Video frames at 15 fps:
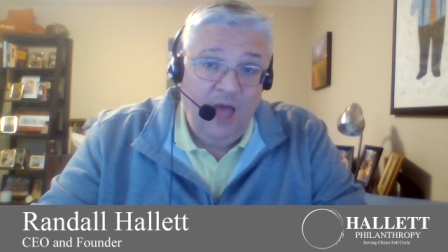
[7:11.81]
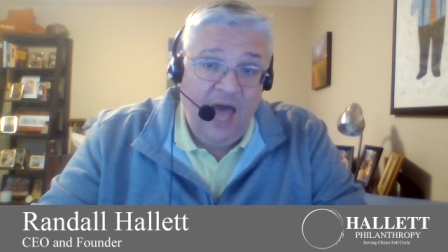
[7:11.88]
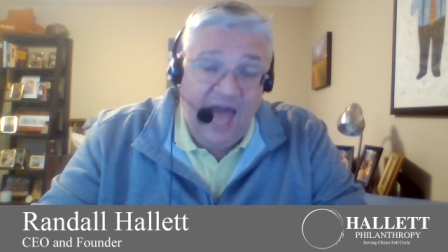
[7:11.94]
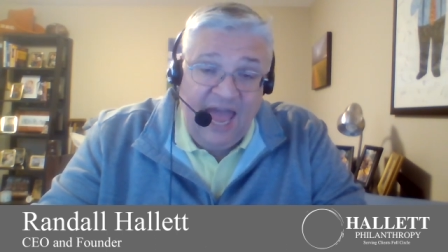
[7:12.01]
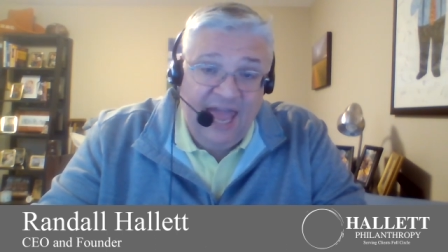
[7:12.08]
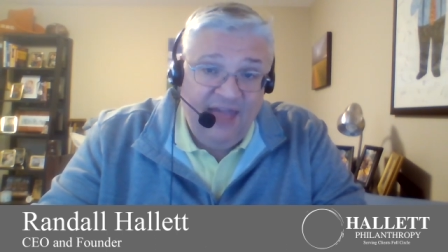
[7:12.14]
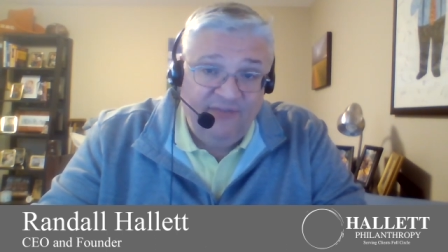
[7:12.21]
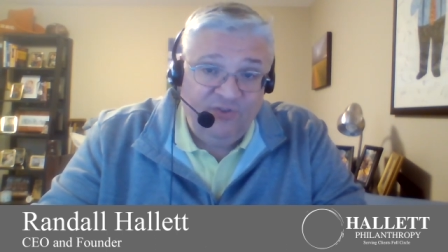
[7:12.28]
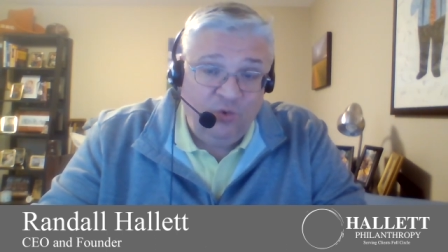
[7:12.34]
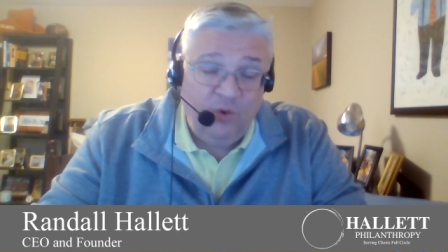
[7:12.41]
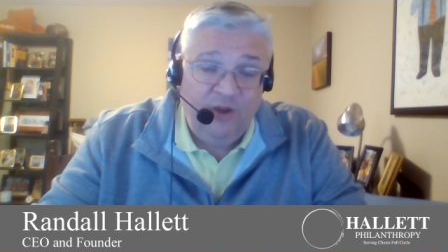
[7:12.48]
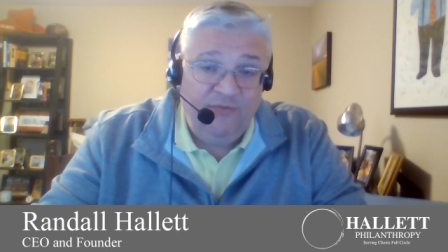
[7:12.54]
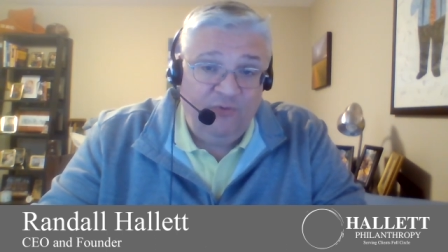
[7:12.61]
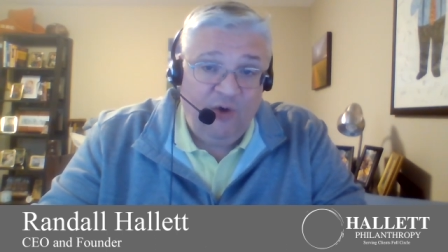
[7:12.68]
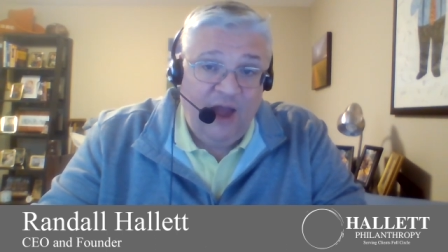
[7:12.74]
I have
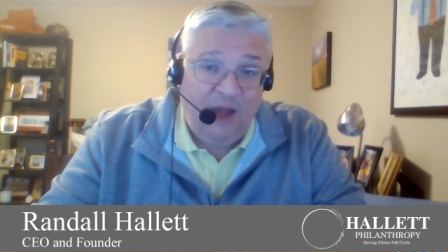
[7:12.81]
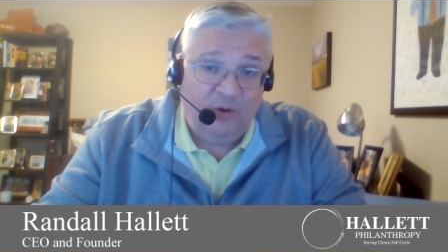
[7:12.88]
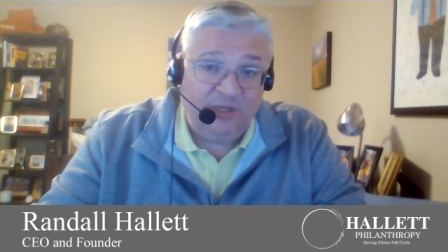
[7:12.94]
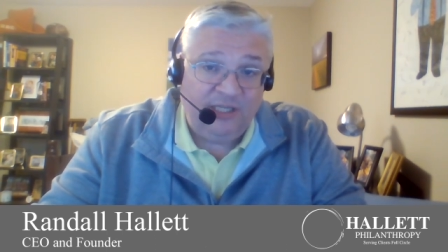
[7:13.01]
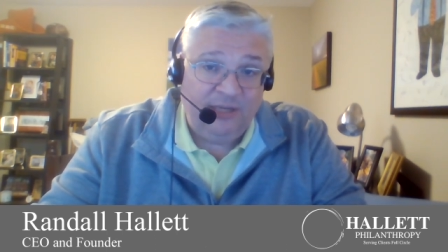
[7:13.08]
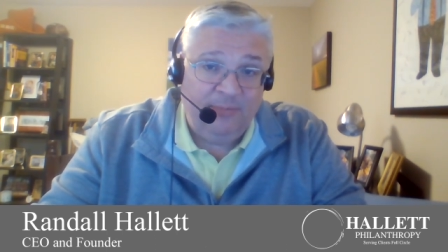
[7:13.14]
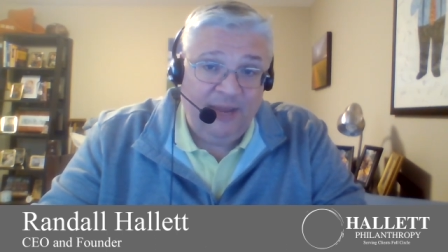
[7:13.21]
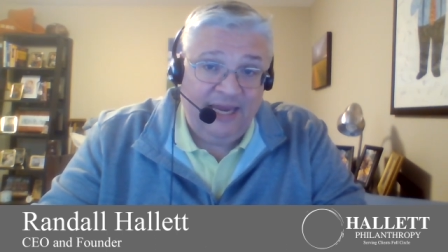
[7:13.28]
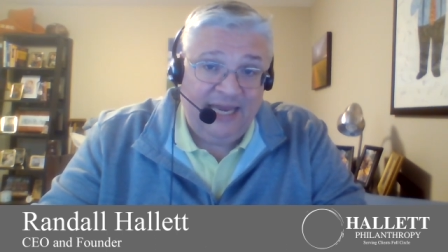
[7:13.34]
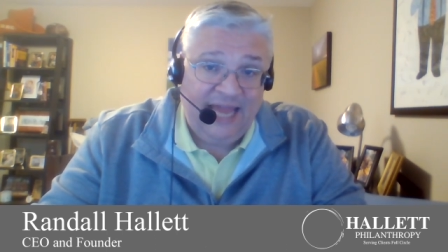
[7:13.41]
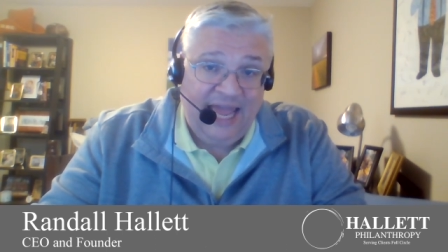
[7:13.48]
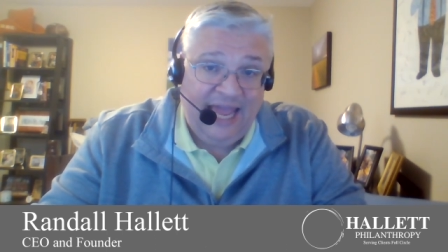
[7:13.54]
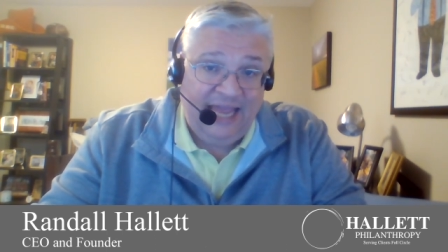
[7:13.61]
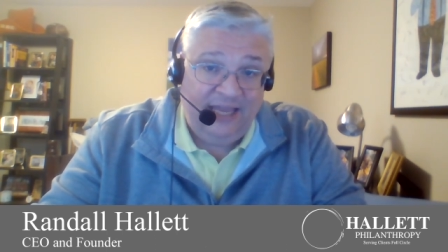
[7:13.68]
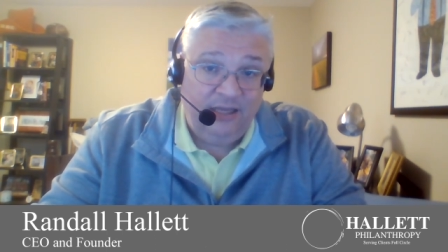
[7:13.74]
24 hours in my
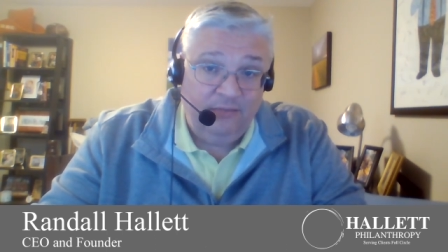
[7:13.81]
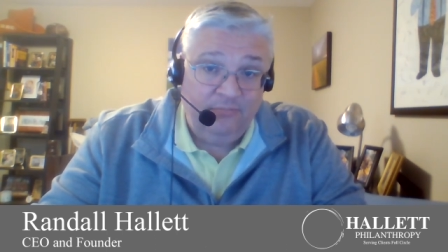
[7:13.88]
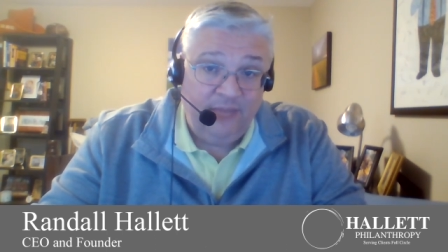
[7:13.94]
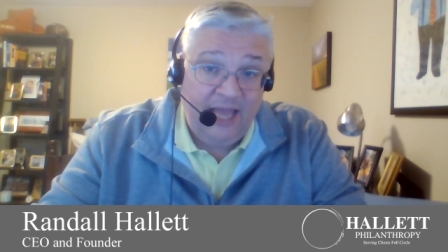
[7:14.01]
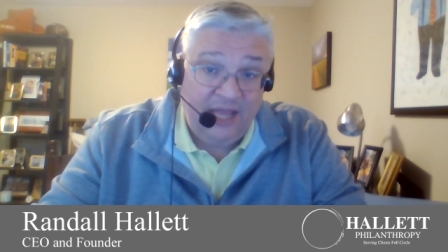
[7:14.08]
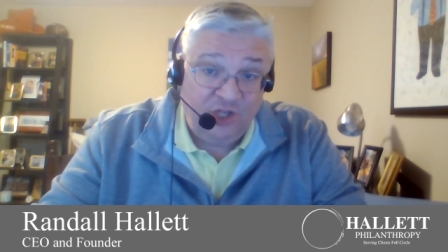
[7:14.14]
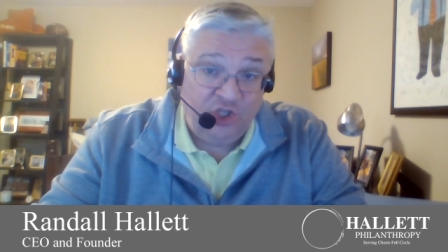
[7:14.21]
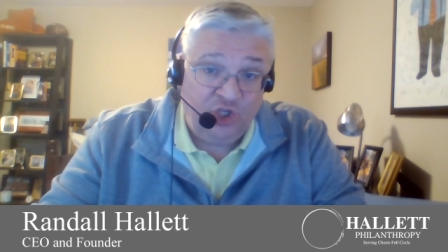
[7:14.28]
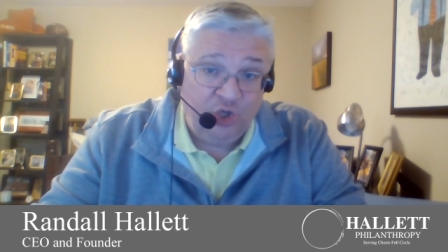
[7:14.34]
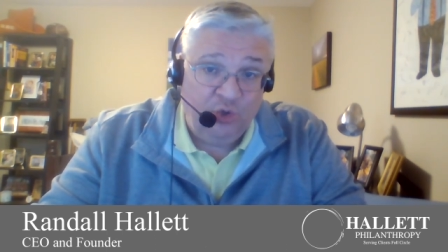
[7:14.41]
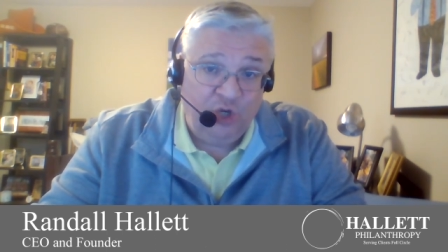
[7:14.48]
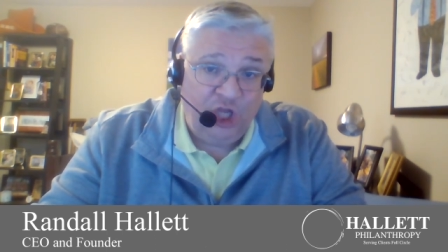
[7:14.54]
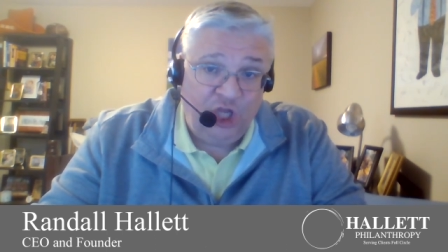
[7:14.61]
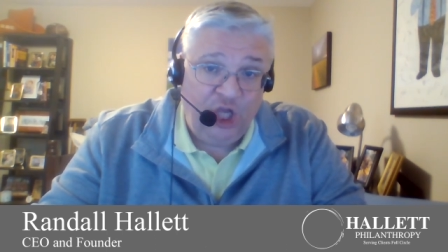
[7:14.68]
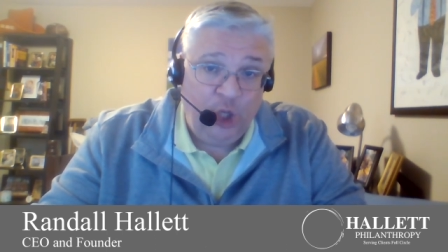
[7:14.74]
day, and
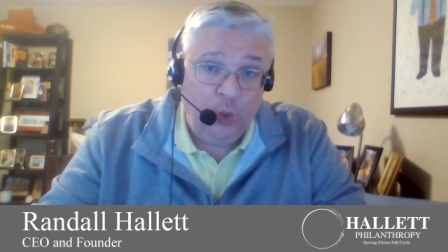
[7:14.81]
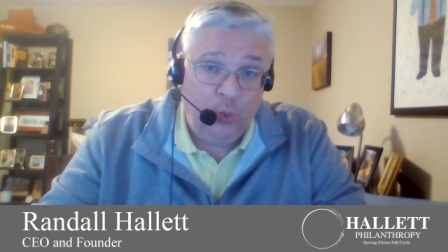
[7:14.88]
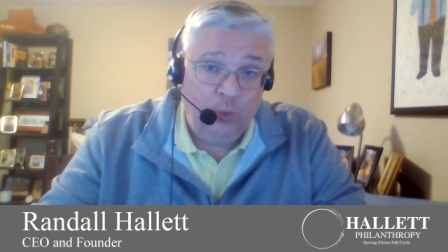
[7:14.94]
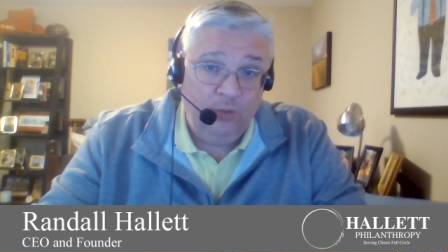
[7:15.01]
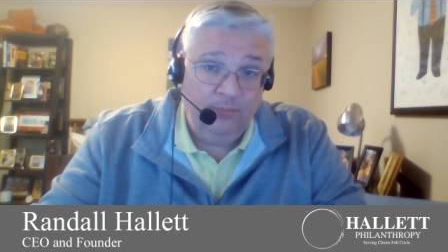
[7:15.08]
so do you.